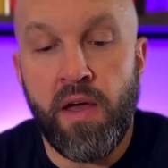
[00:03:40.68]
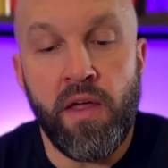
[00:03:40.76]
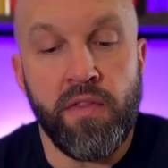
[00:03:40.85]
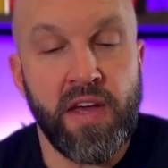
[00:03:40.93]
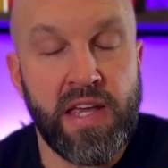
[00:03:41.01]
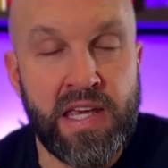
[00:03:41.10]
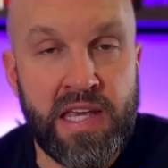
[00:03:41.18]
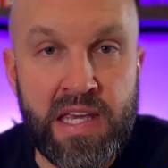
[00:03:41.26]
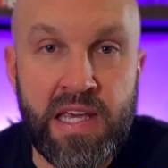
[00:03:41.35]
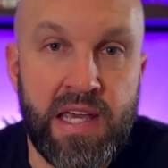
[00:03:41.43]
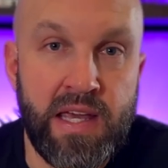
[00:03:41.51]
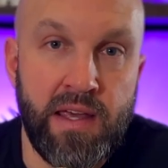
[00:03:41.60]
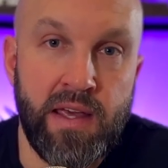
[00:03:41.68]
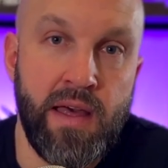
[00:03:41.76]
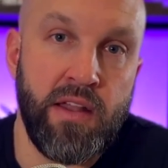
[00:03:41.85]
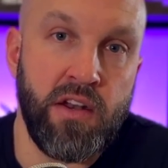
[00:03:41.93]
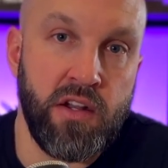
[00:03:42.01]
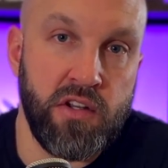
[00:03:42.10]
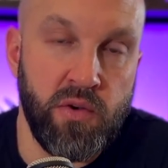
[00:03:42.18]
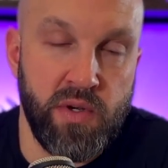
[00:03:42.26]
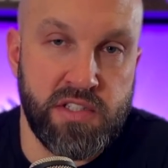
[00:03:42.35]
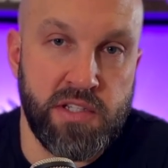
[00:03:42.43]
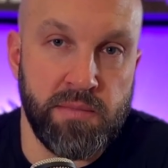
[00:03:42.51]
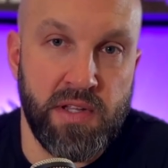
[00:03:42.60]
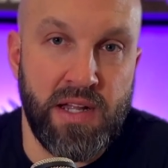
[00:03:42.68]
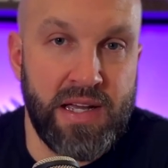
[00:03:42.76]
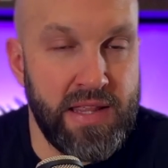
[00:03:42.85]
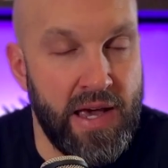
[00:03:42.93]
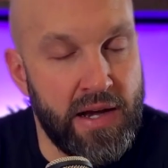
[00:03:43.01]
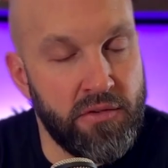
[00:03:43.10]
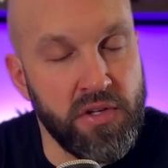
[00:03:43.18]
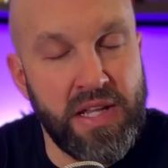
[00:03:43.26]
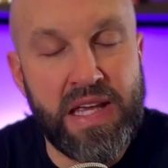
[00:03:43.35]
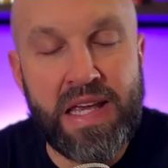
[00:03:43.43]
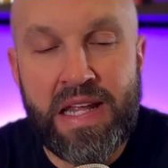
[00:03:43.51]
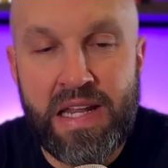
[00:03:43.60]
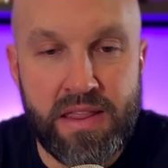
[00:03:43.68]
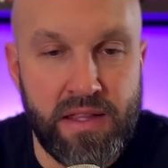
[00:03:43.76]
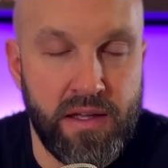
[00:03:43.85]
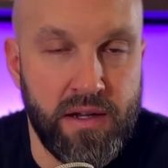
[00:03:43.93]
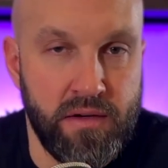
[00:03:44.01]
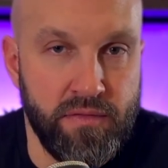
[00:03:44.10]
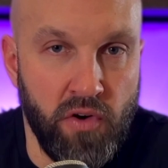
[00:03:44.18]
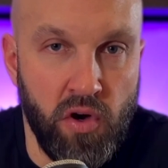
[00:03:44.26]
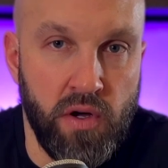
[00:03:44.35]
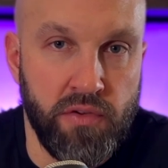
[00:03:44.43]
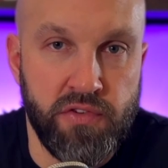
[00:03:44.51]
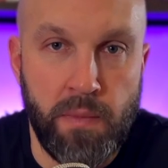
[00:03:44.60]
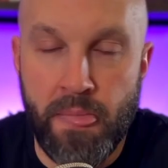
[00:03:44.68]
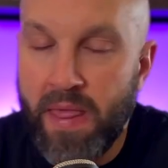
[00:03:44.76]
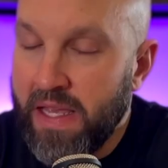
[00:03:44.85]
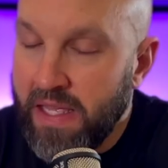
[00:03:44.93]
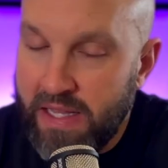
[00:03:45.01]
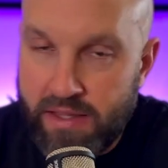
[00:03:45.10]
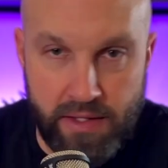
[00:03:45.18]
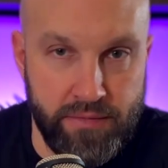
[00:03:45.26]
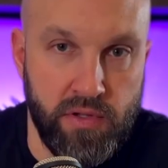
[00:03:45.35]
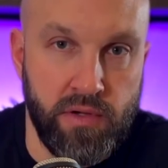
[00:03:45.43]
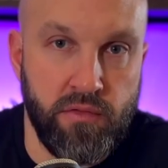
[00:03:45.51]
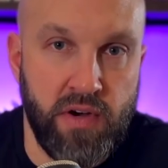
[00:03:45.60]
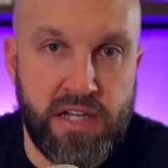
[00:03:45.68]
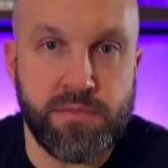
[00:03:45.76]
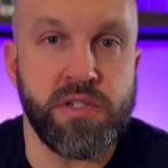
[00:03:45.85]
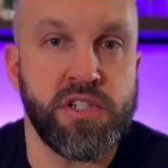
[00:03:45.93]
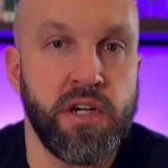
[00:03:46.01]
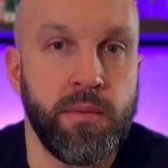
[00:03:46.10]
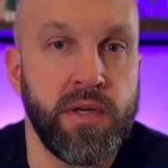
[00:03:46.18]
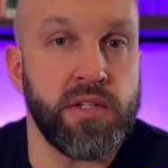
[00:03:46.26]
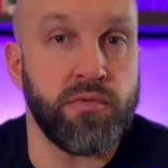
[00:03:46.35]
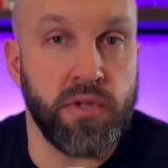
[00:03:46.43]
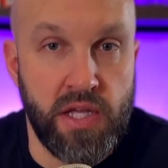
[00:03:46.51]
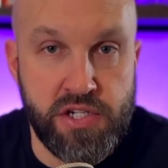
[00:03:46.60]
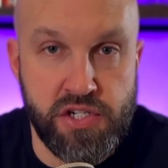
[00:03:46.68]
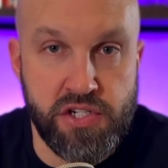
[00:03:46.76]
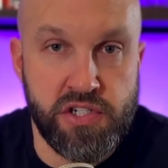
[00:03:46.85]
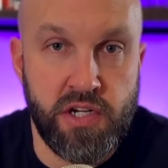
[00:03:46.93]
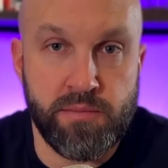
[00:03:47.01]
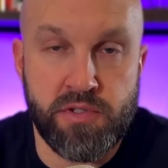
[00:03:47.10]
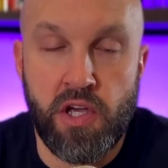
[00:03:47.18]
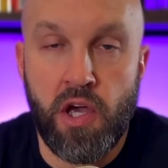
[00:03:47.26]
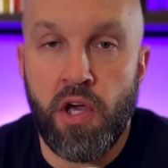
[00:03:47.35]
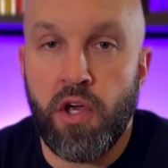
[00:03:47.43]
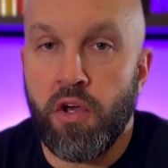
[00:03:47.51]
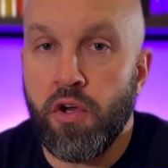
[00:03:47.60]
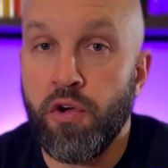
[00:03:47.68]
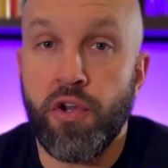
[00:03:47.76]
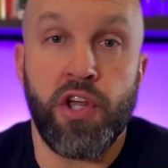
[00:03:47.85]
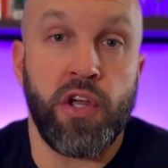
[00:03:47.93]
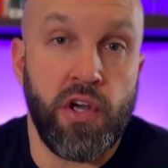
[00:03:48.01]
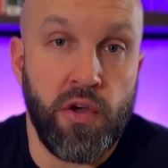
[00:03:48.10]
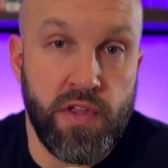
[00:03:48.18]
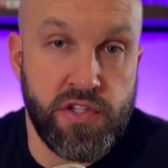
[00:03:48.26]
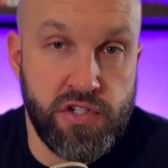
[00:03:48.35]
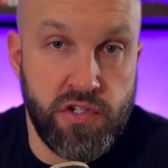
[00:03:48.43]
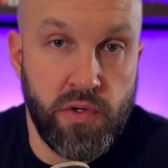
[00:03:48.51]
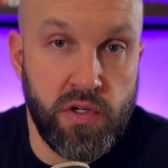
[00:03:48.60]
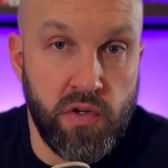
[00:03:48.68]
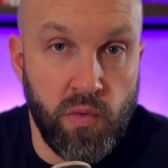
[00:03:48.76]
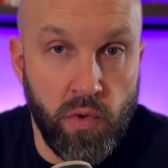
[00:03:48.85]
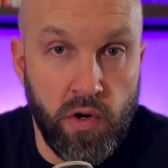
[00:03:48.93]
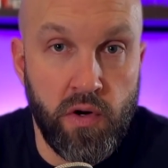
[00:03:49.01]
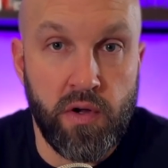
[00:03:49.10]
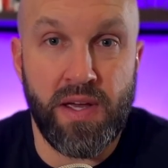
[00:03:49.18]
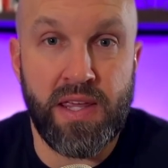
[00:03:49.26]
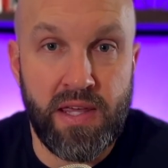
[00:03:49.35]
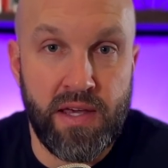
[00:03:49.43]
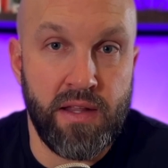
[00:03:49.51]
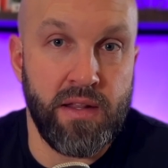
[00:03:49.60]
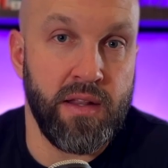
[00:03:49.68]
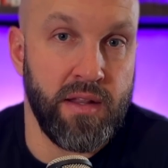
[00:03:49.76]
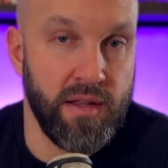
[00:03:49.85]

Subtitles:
The key in doing something like that, and really anything that involves any level of craftsmanship, is relationships. Who do you know that's doing good work? Again,